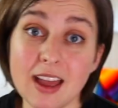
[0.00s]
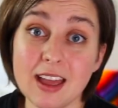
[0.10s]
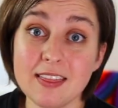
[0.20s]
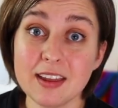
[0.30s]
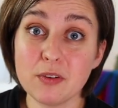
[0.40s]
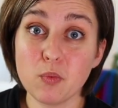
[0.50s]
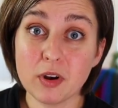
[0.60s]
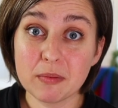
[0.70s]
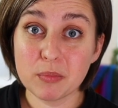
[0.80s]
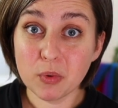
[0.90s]
And then
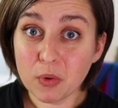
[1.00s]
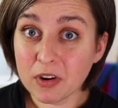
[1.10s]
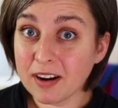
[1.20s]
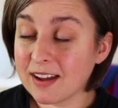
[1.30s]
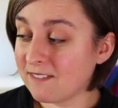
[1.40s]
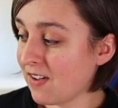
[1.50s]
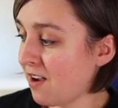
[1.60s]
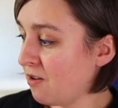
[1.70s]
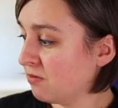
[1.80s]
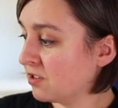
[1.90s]
one more I
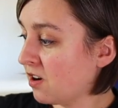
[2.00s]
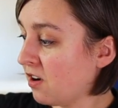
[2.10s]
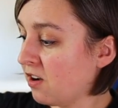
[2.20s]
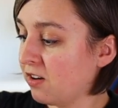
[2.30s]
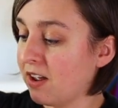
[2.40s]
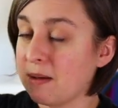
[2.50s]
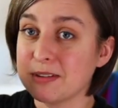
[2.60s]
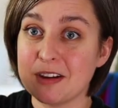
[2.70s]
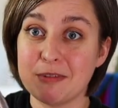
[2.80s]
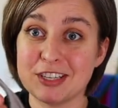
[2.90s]
found on
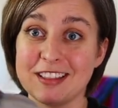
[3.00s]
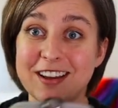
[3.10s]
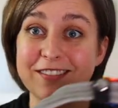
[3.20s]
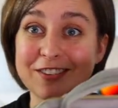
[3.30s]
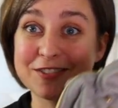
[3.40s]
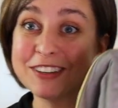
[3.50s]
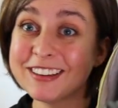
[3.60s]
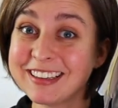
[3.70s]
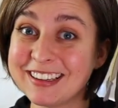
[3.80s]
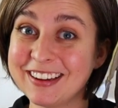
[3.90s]
Amazon, which I thought was
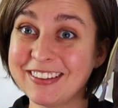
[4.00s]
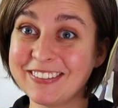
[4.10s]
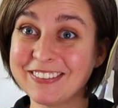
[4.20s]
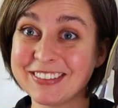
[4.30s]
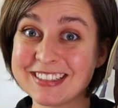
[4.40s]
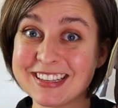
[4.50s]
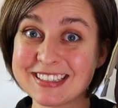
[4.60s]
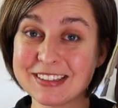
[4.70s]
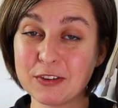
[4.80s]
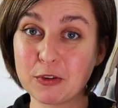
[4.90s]
really cute, was
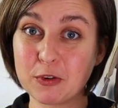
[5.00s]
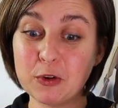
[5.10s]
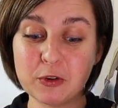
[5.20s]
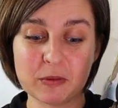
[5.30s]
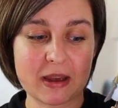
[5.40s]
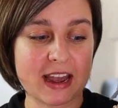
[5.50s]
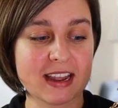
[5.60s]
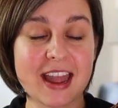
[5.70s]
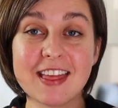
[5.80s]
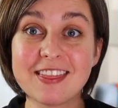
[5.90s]
this little cooler bag.
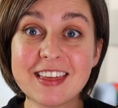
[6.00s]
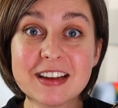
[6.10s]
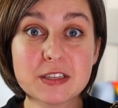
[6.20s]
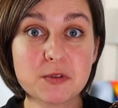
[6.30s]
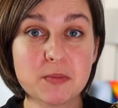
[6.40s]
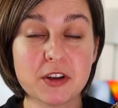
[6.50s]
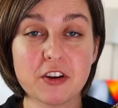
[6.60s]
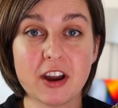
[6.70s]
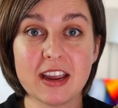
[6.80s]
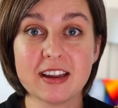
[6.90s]
And this would be
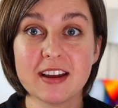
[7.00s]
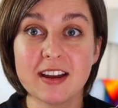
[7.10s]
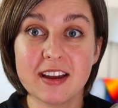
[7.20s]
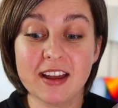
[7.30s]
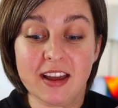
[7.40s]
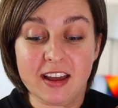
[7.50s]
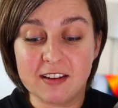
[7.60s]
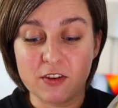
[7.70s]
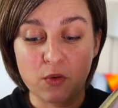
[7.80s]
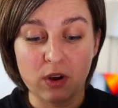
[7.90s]
great
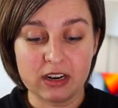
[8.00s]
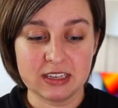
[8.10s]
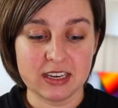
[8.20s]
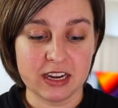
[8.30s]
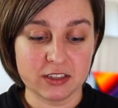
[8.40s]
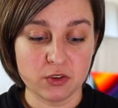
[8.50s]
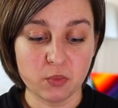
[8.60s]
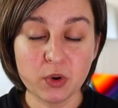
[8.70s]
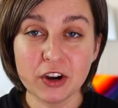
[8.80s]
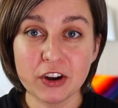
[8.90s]
if you wanted to take it to
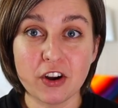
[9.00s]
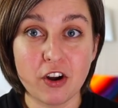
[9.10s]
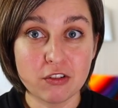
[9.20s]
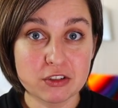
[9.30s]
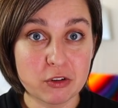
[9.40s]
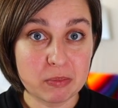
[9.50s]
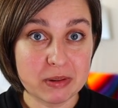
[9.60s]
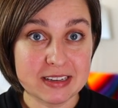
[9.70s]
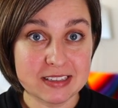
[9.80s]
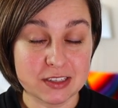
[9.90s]
work, also a
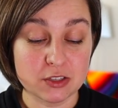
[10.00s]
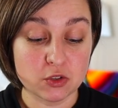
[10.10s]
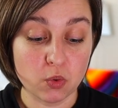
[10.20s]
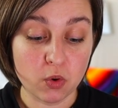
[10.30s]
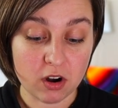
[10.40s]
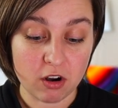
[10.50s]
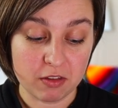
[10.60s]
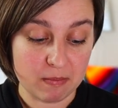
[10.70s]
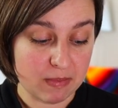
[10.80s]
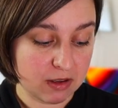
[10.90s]
place to store all
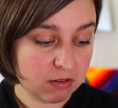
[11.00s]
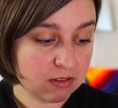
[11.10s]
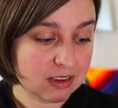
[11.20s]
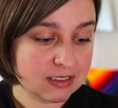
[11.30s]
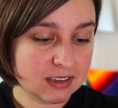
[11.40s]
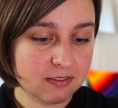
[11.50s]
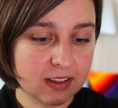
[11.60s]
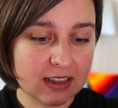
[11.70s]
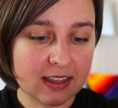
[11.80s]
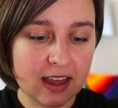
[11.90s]
the milk and stuff
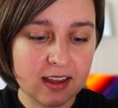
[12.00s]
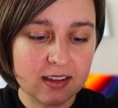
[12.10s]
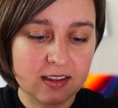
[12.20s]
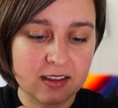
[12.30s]
like that.